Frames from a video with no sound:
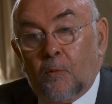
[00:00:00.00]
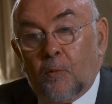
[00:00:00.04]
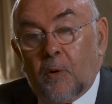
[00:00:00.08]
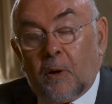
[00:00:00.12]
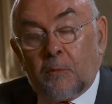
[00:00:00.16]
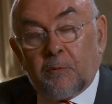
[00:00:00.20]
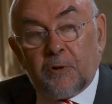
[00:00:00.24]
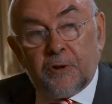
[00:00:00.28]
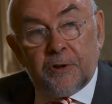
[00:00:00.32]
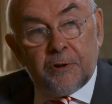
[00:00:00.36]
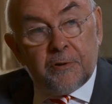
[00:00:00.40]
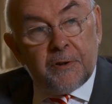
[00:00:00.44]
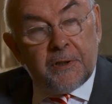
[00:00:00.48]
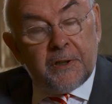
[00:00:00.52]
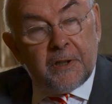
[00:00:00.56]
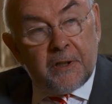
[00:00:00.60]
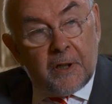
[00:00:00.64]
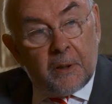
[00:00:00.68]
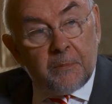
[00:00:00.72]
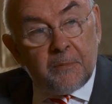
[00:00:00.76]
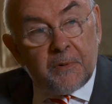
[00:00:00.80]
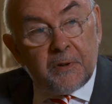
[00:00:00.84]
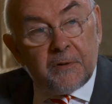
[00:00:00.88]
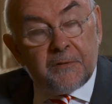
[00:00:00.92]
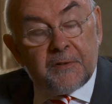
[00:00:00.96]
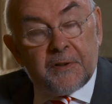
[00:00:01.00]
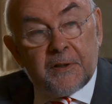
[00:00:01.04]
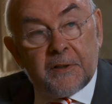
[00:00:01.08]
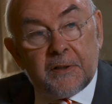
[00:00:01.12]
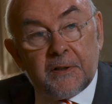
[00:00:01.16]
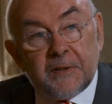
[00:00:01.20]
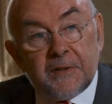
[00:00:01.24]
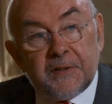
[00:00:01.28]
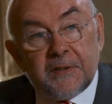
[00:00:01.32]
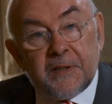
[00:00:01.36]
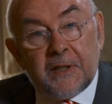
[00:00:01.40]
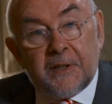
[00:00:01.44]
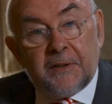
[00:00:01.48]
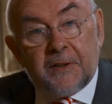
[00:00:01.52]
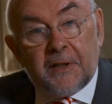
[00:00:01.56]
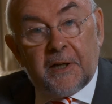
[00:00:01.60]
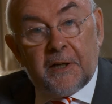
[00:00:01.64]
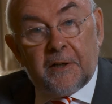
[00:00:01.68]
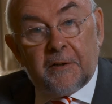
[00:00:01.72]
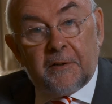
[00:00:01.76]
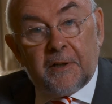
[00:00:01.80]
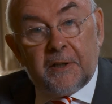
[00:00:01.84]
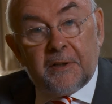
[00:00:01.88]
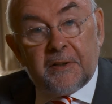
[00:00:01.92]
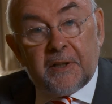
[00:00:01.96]
Well, we're doing a number of things in the
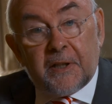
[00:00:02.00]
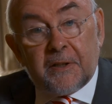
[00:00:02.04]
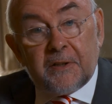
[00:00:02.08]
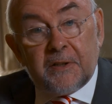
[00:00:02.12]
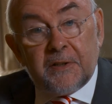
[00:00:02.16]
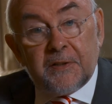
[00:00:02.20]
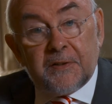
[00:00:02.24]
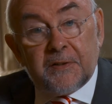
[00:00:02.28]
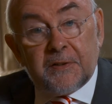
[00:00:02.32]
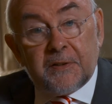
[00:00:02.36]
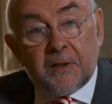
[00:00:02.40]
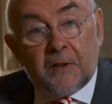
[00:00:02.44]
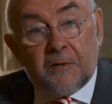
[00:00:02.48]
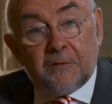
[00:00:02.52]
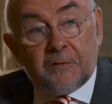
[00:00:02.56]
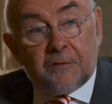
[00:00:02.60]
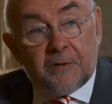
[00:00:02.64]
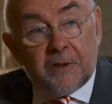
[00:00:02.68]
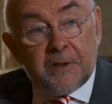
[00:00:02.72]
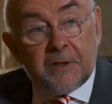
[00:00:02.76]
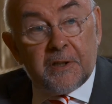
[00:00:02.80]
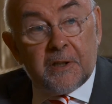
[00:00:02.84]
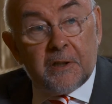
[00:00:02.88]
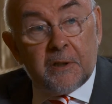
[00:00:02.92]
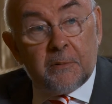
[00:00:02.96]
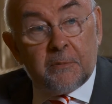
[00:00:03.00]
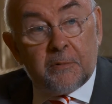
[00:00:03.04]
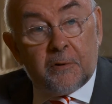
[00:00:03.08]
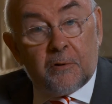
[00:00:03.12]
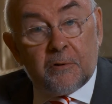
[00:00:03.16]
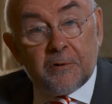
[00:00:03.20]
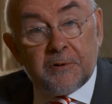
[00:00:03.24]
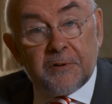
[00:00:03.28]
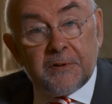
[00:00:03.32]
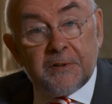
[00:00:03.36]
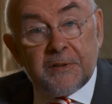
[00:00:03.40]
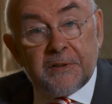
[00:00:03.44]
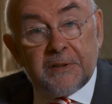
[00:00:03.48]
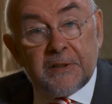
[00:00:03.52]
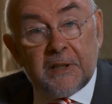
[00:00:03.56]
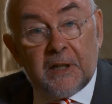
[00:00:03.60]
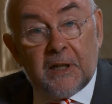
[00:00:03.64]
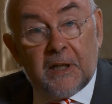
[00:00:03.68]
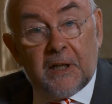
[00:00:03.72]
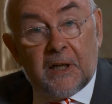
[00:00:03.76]
area that is of critical importance.